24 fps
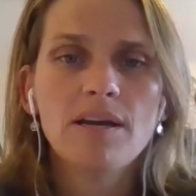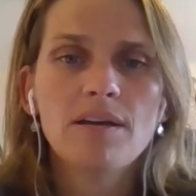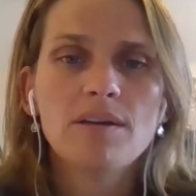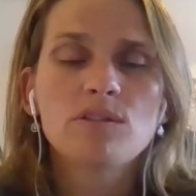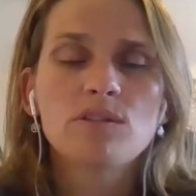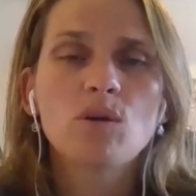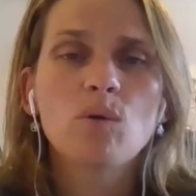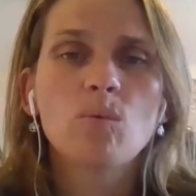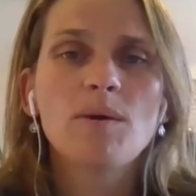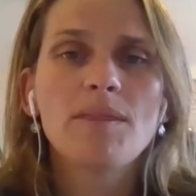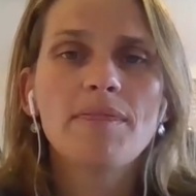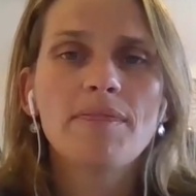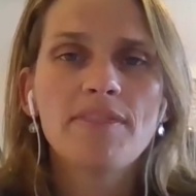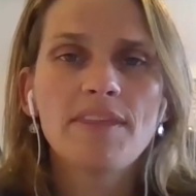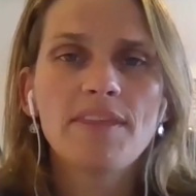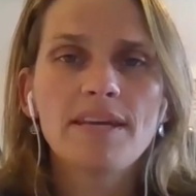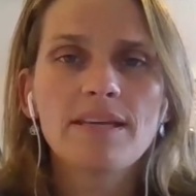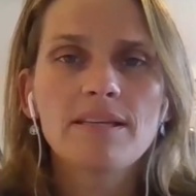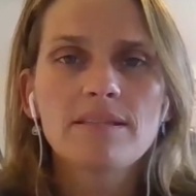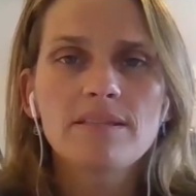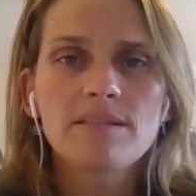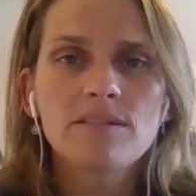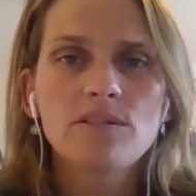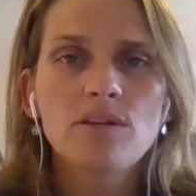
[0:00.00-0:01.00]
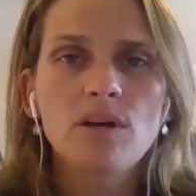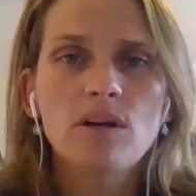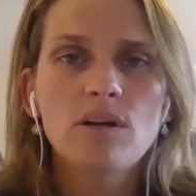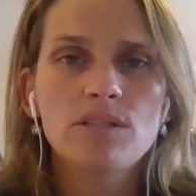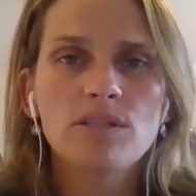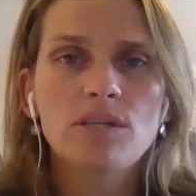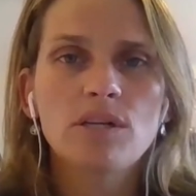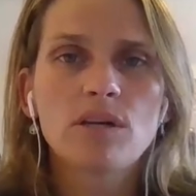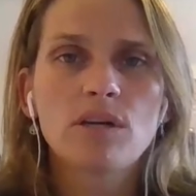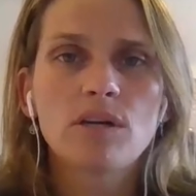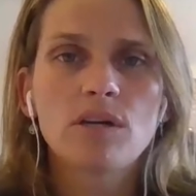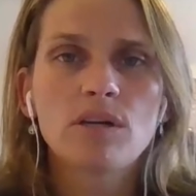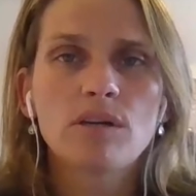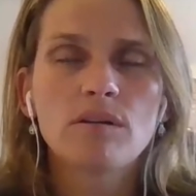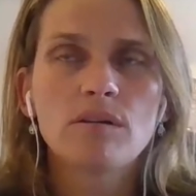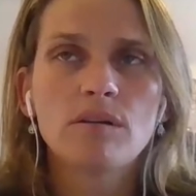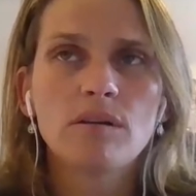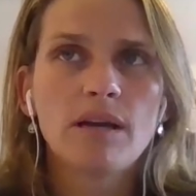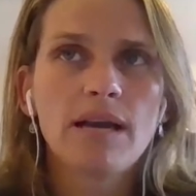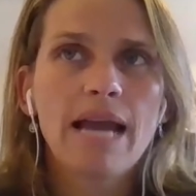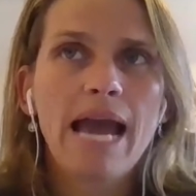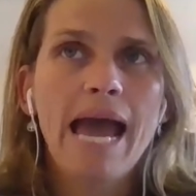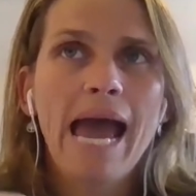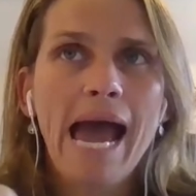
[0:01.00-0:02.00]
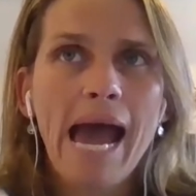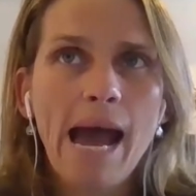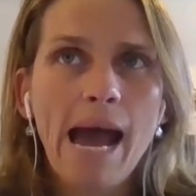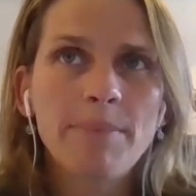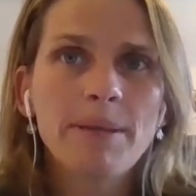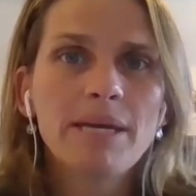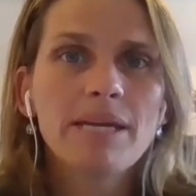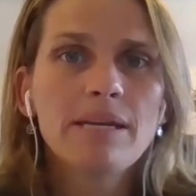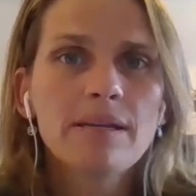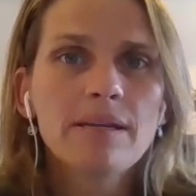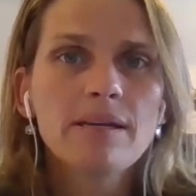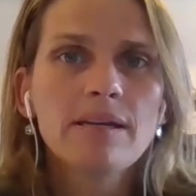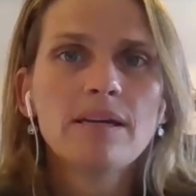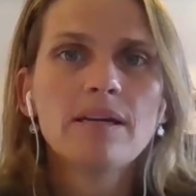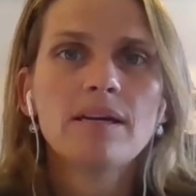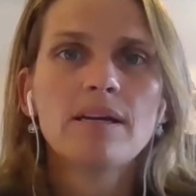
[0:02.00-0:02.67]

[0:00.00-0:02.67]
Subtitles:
So when things start to happen,